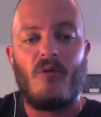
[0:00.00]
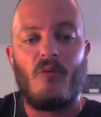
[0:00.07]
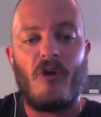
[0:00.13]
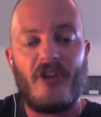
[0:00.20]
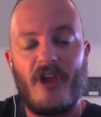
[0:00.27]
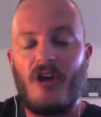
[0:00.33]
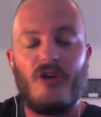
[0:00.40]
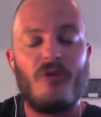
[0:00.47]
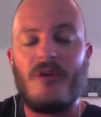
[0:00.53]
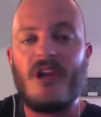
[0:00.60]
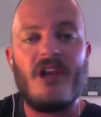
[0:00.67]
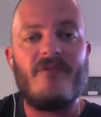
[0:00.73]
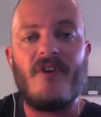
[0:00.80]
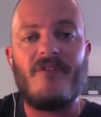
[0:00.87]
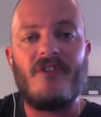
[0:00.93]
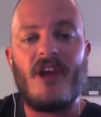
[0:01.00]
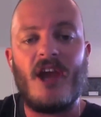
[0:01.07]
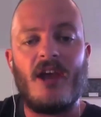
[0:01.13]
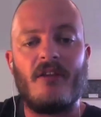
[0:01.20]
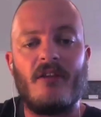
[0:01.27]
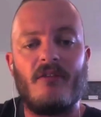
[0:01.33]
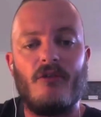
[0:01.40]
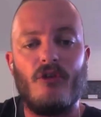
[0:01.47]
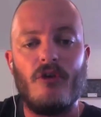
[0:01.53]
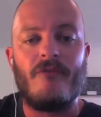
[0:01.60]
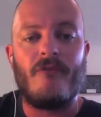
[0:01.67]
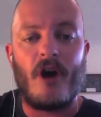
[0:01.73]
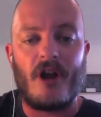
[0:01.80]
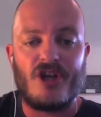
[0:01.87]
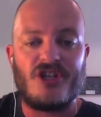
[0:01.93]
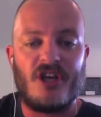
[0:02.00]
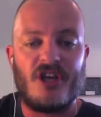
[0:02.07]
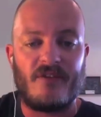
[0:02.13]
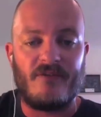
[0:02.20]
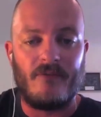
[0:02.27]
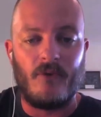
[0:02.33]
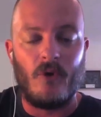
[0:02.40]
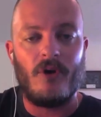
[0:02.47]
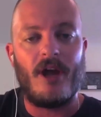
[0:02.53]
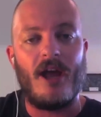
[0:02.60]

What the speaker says: what the hell do we need 58 new fighter jets for?